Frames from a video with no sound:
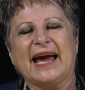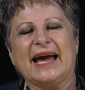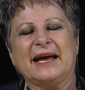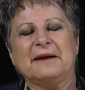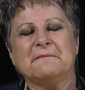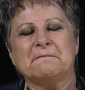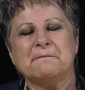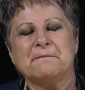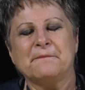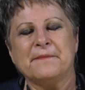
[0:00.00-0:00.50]

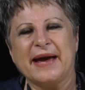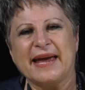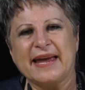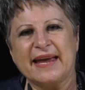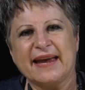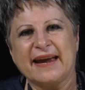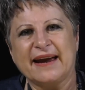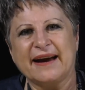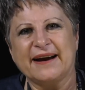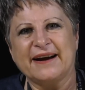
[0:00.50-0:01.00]
and
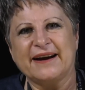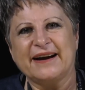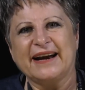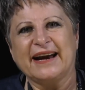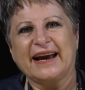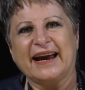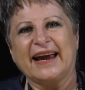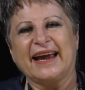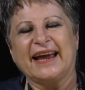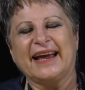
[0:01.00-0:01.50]
maker
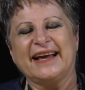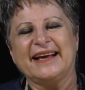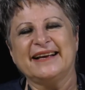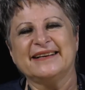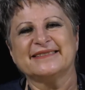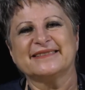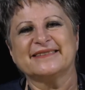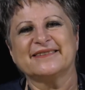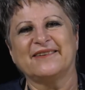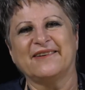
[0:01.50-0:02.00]

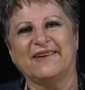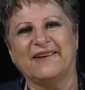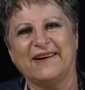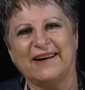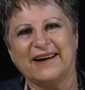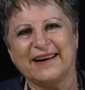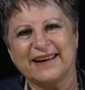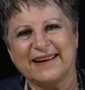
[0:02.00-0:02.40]
is God.